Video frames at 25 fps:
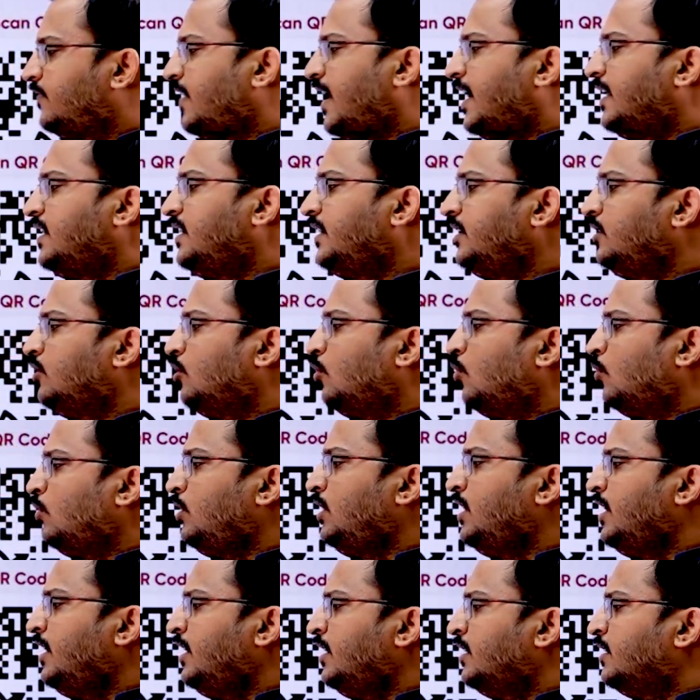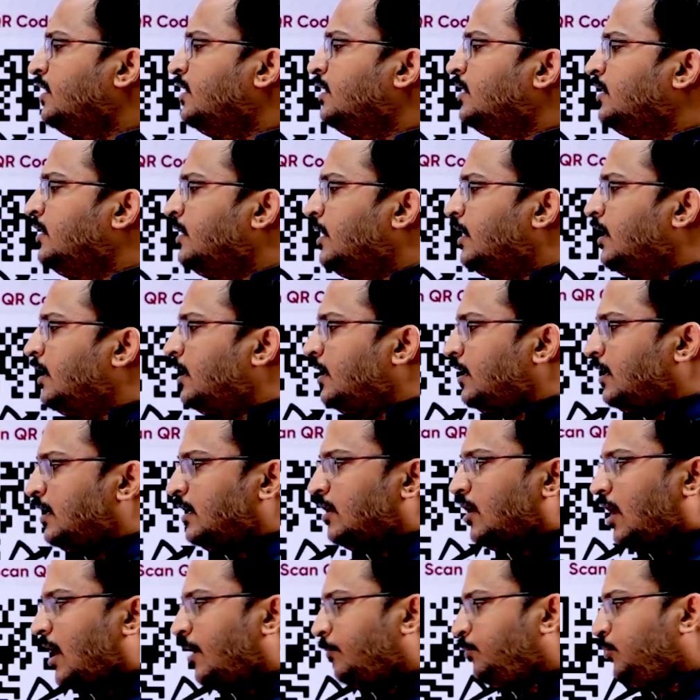valid only
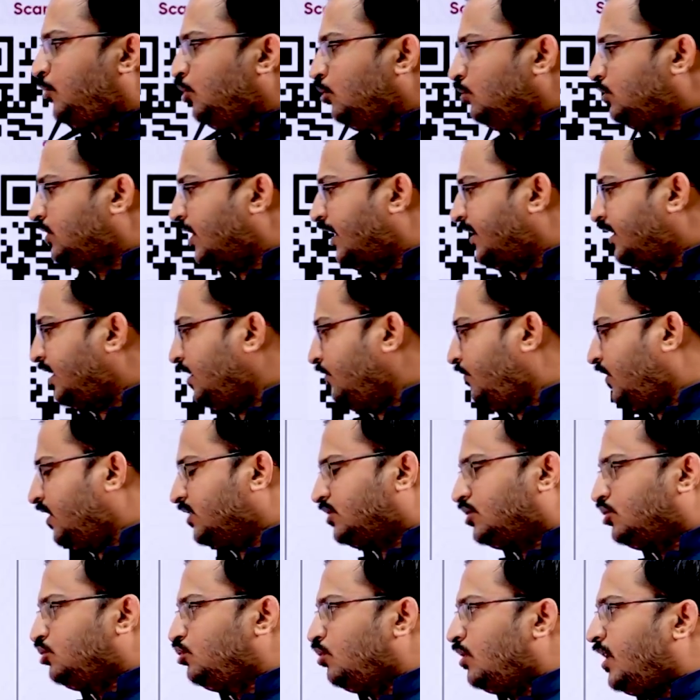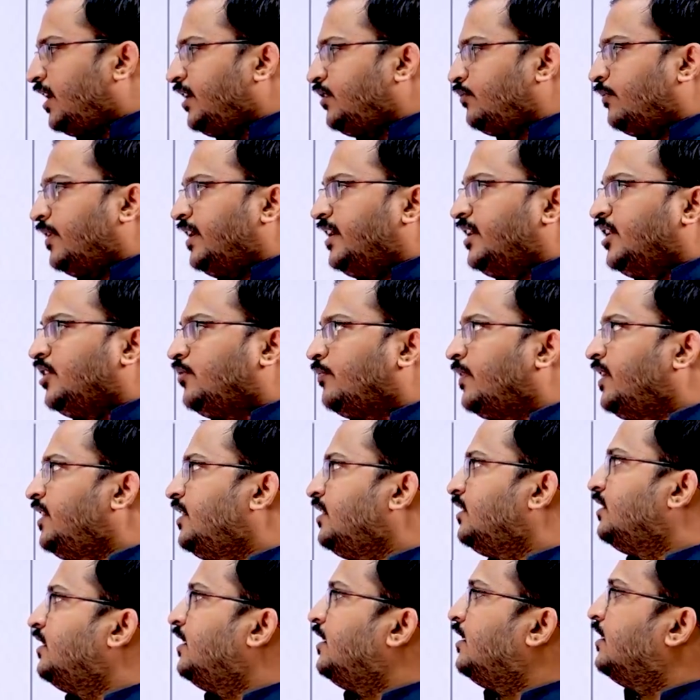up to 31st July
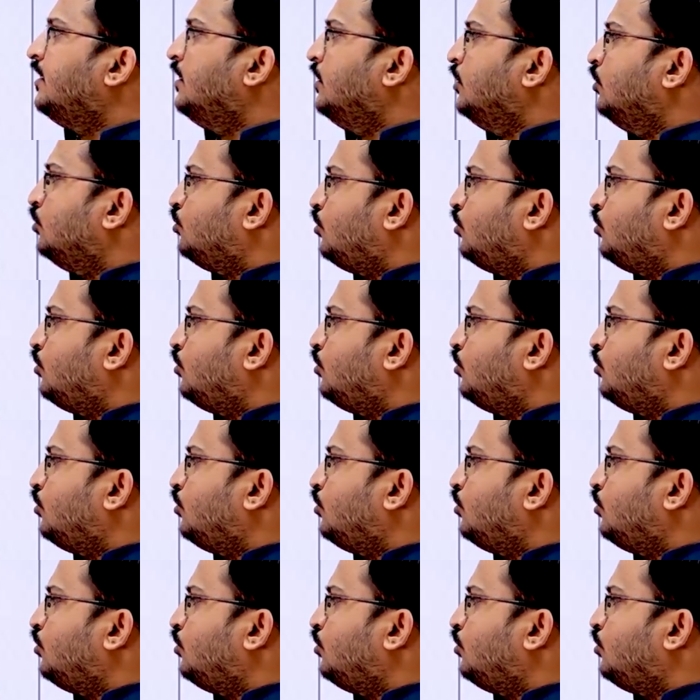2023.